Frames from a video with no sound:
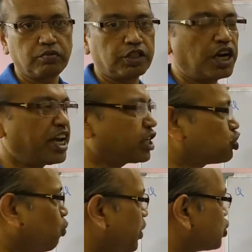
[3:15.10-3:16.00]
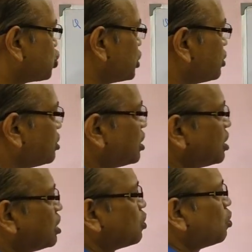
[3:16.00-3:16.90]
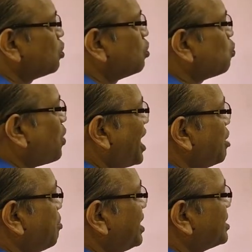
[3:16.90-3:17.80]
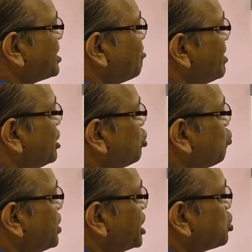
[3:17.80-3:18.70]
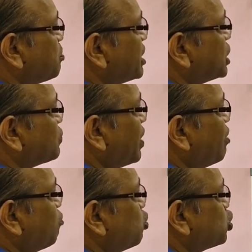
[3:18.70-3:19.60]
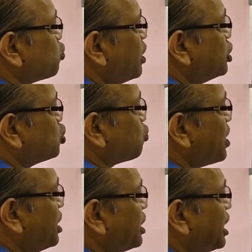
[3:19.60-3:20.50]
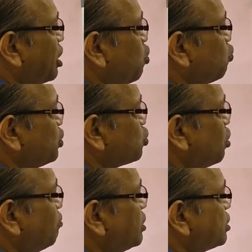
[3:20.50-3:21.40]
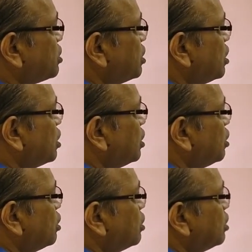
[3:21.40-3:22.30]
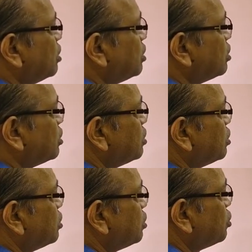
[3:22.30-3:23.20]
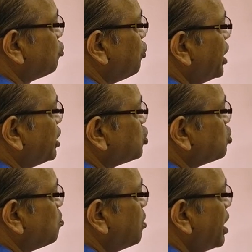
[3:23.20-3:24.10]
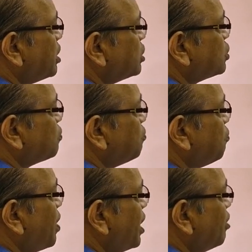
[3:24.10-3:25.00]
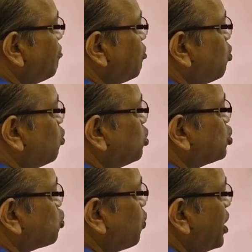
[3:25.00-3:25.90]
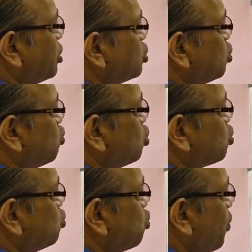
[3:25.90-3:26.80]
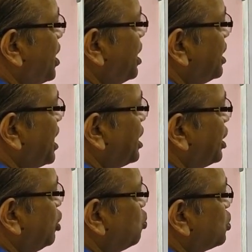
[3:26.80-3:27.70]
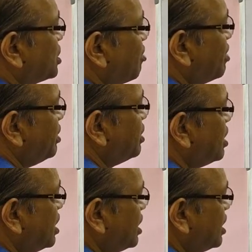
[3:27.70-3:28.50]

The next question. 1 by 7, 3x minus 5 whole square is 28. How do we solve this? 3x minus 5 whole square is equals to 28 into 7.